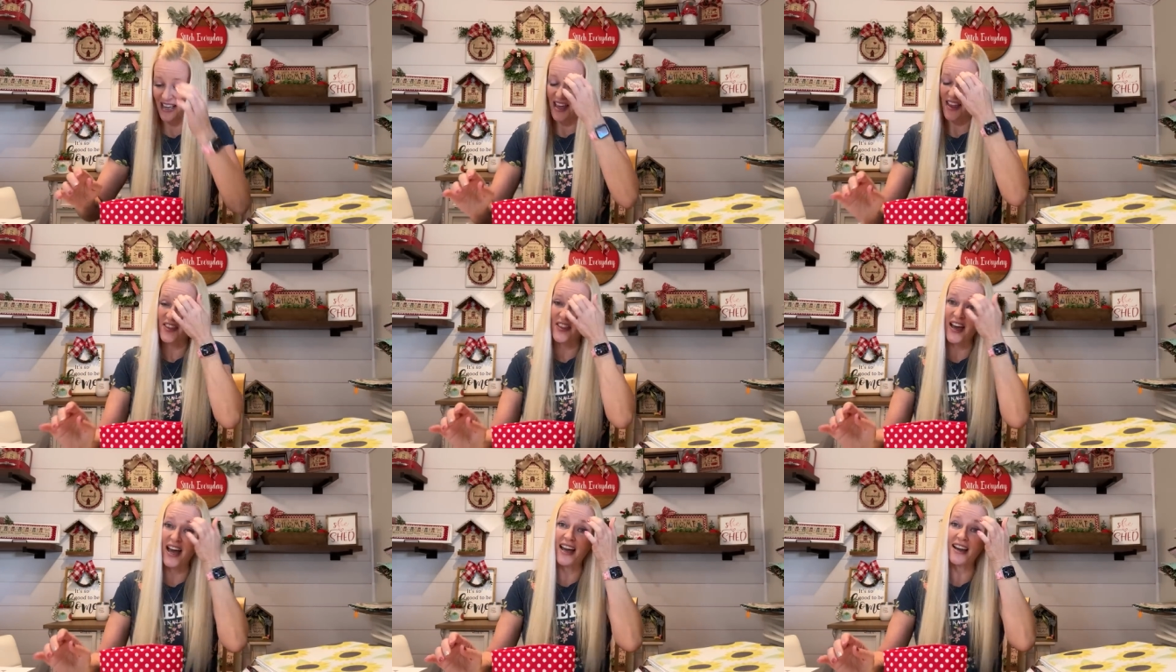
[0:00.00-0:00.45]

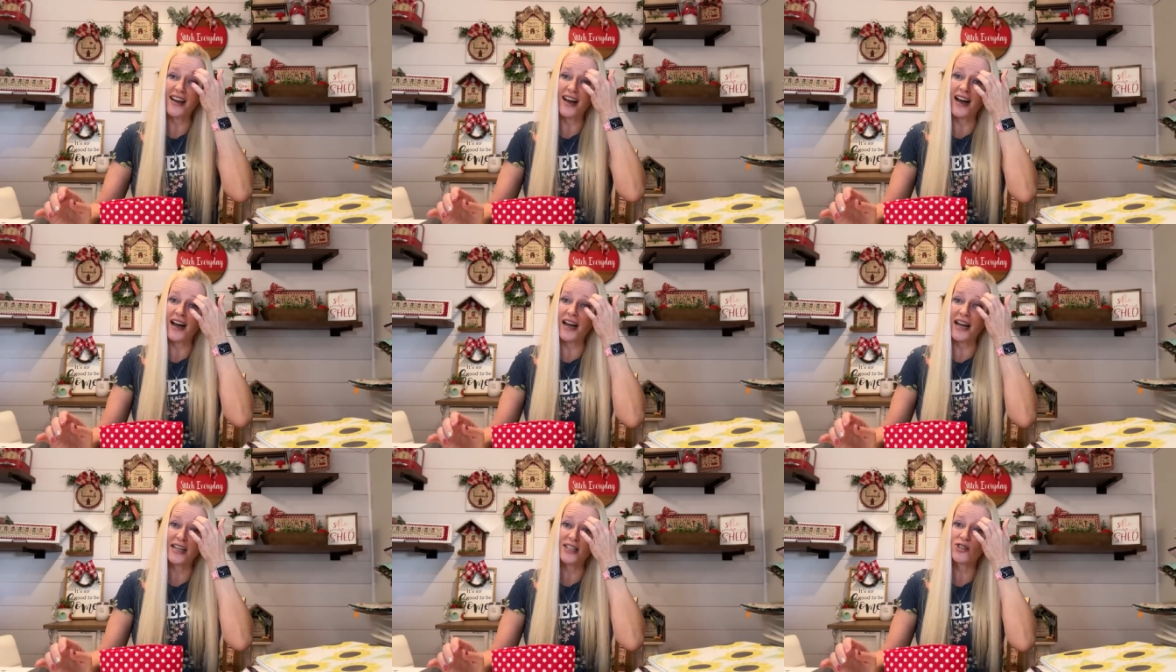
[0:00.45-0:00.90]
that
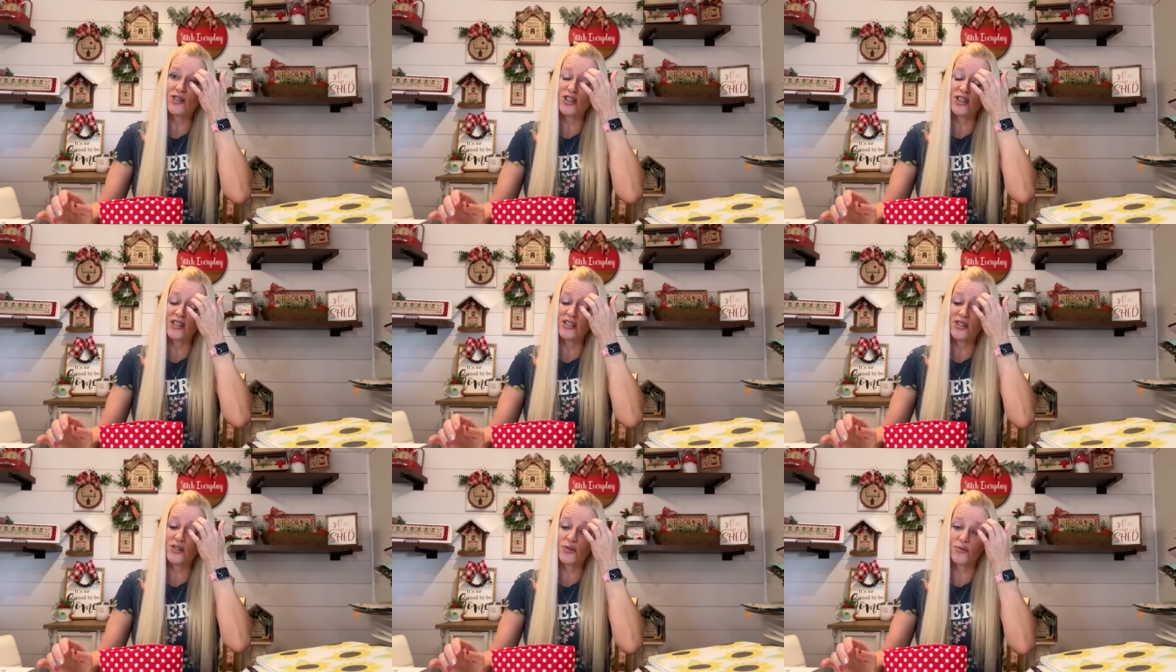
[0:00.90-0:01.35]
I
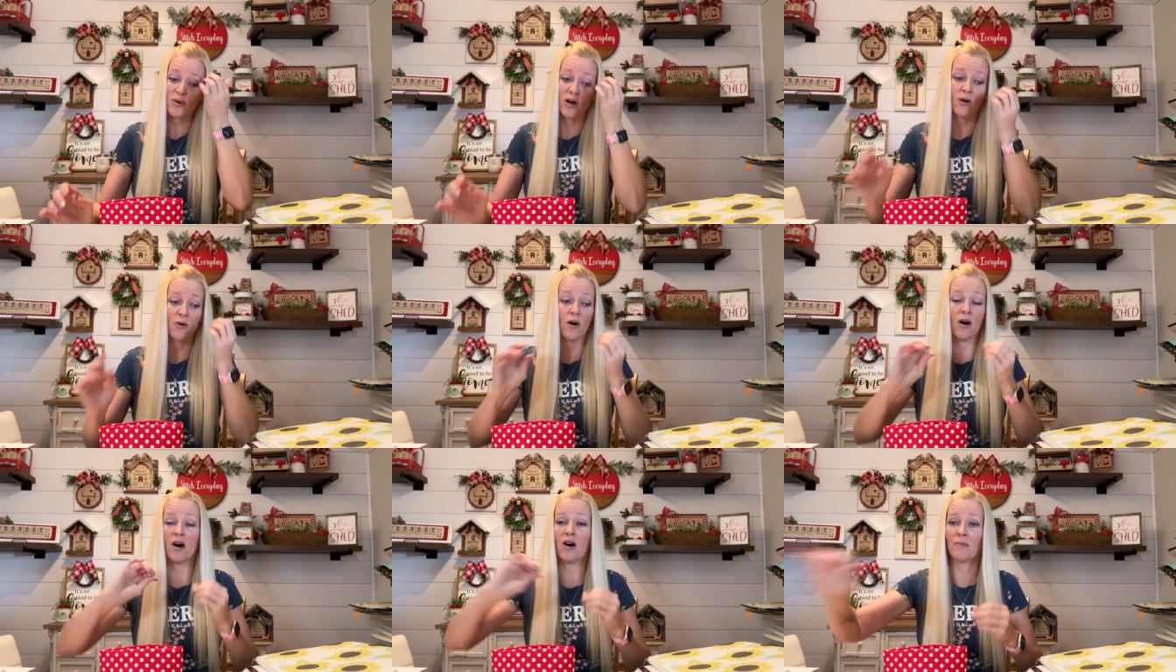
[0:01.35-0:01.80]
just
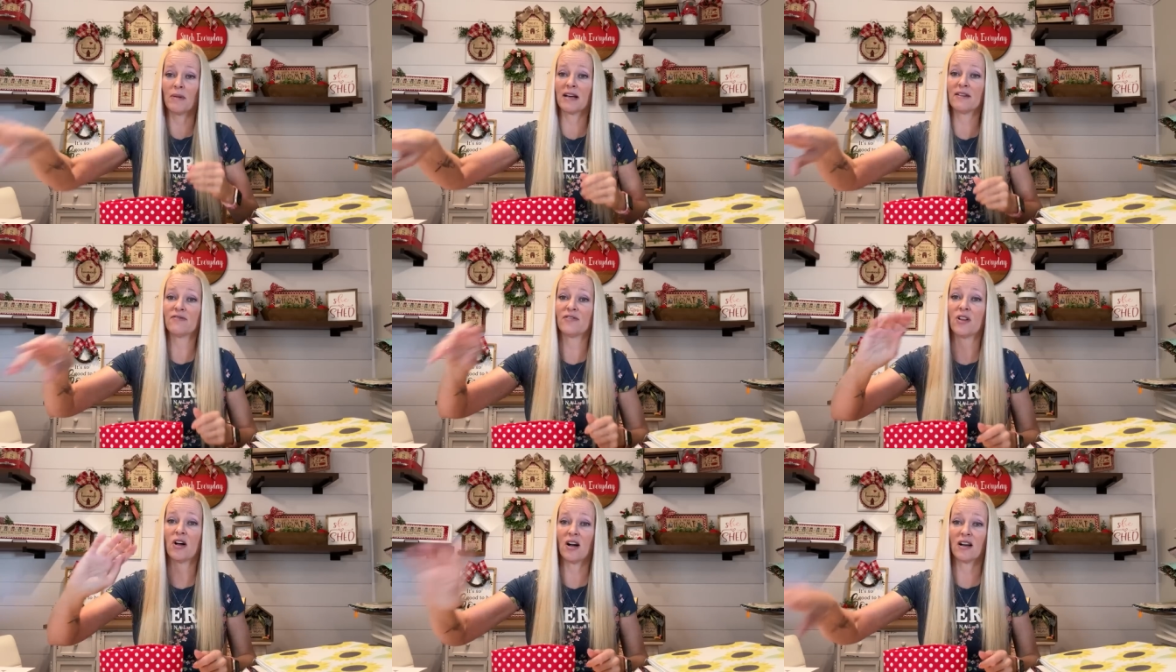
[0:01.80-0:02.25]
throw all my
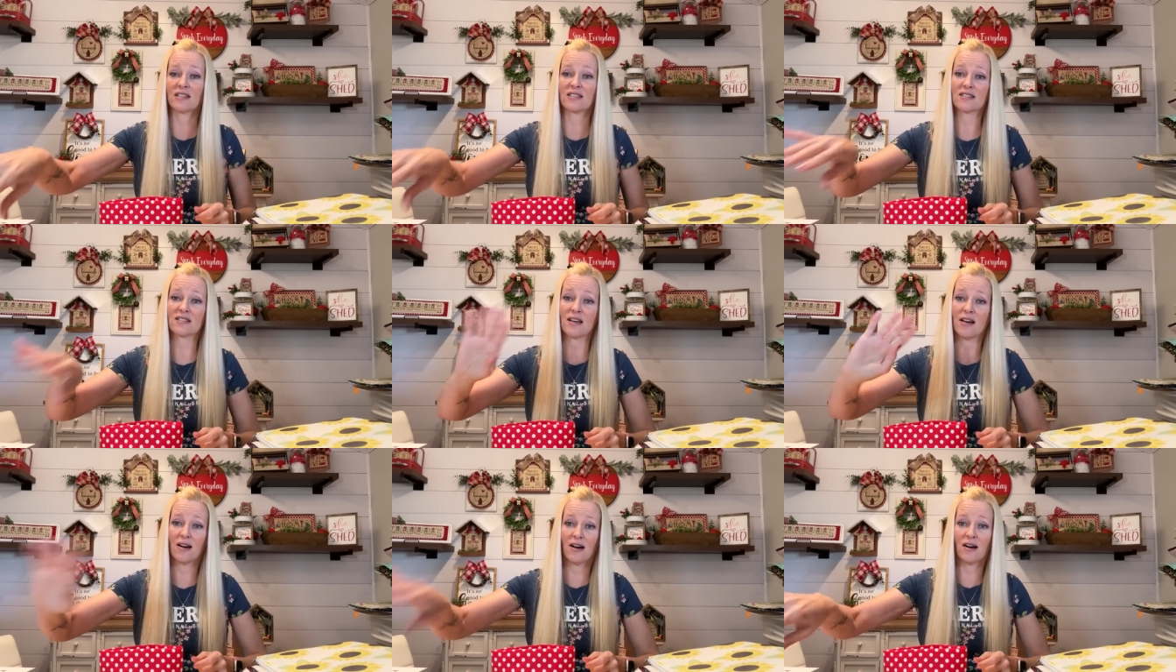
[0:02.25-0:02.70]

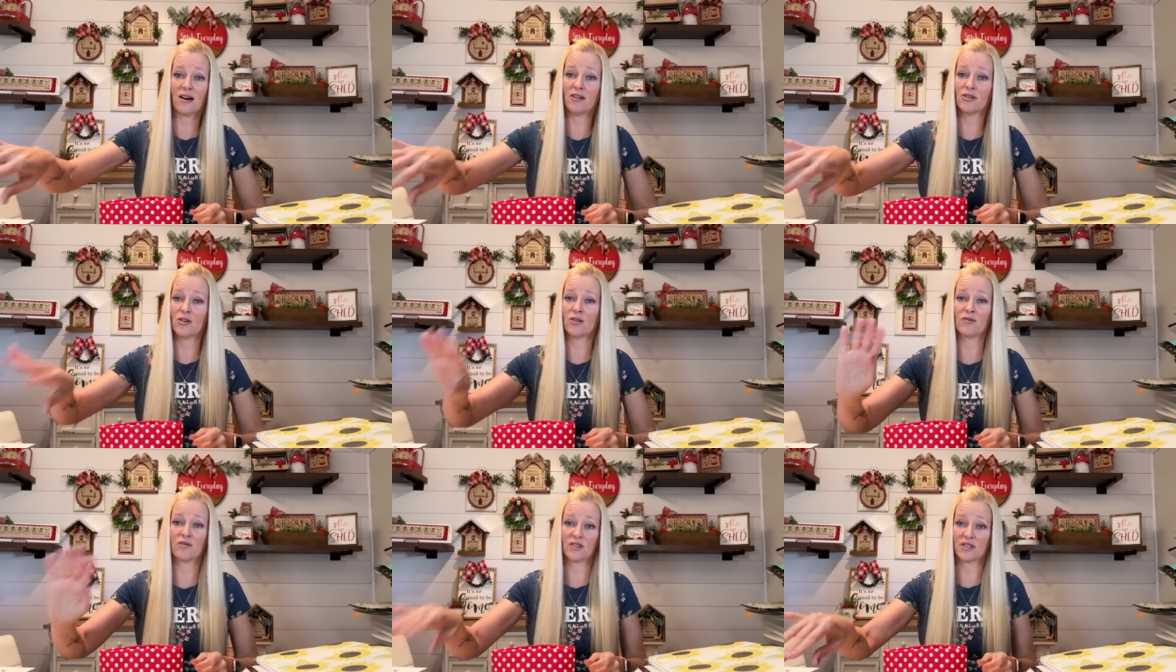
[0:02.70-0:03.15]
floss all
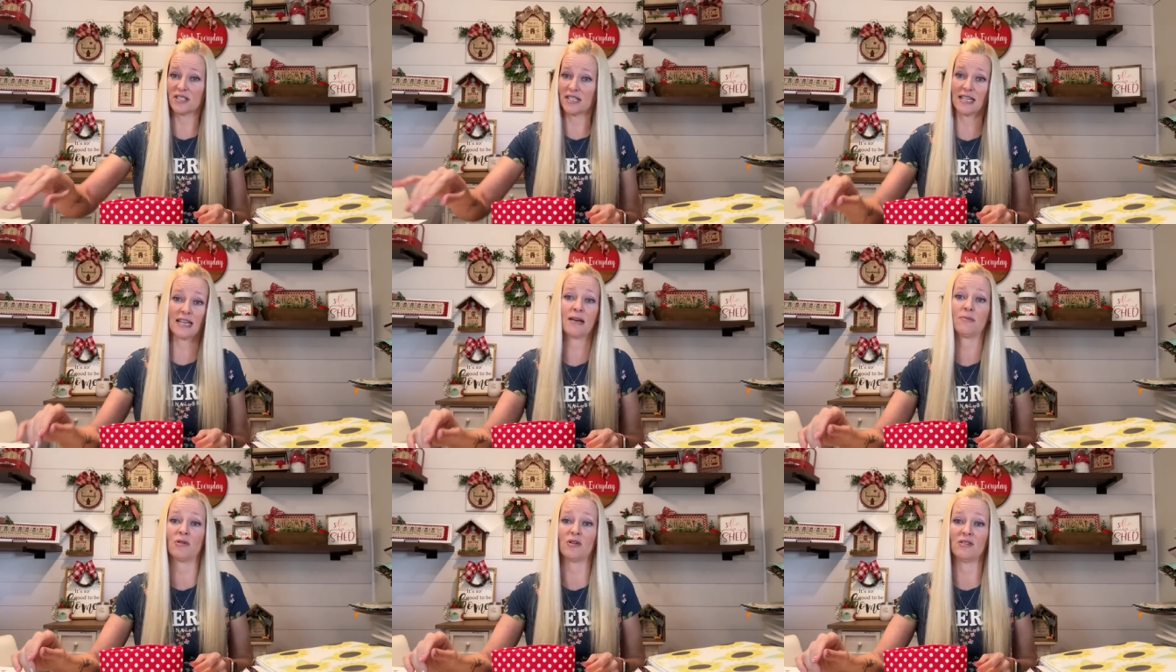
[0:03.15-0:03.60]
over the
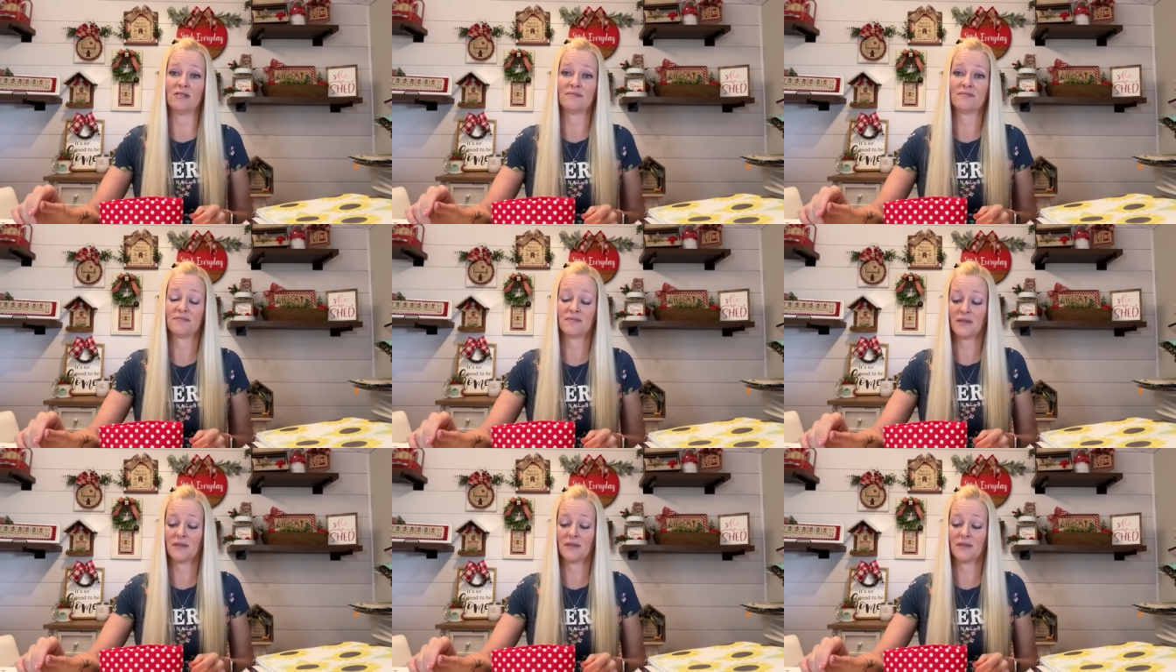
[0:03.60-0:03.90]
table.